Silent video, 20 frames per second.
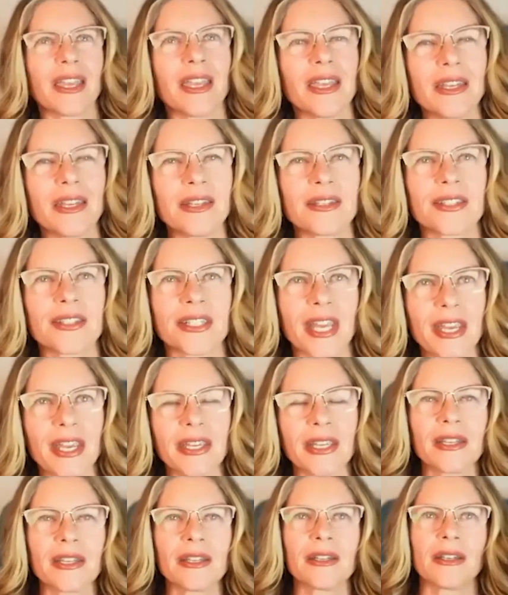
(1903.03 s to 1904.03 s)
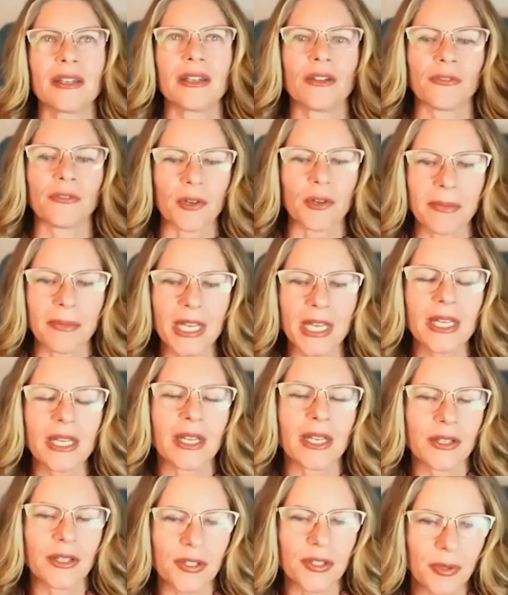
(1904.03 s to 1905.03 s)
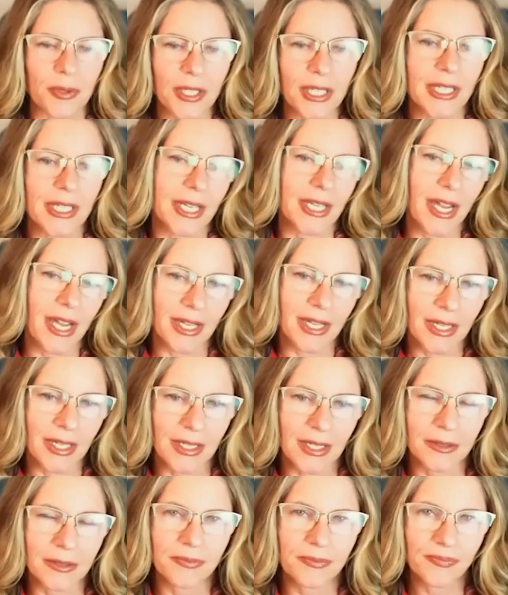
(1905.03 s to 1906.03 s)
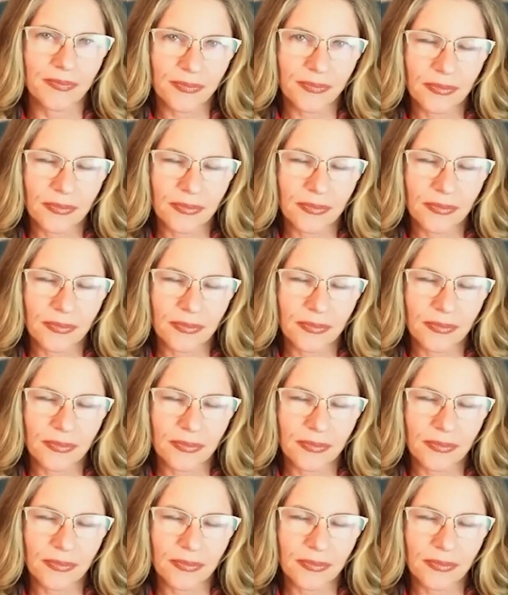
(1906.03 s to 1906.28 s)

it has taken, for me, it's really taken